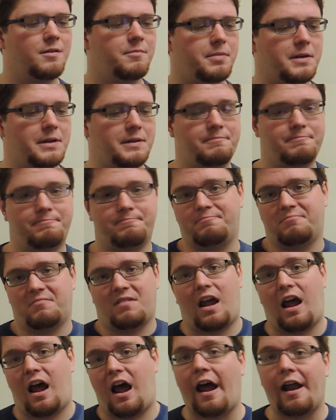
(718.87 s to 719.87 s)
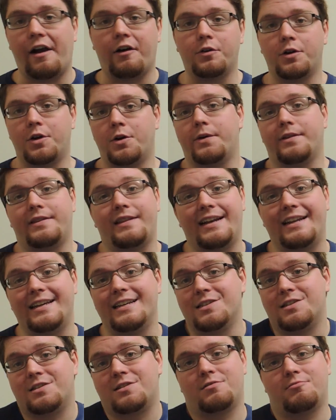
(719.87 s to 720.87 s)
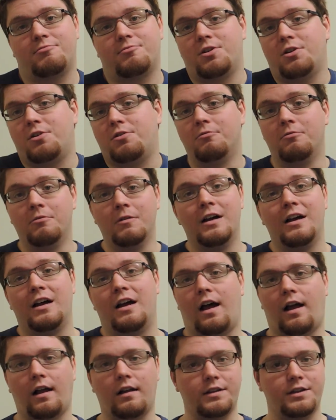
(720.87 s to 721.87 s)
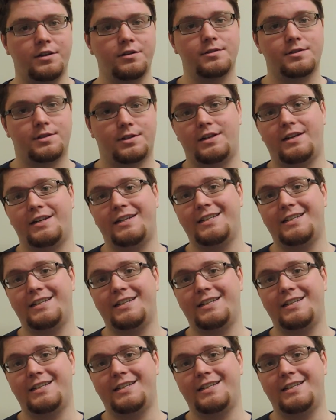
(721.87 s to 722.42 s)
but I don't know what that is, so I'll use an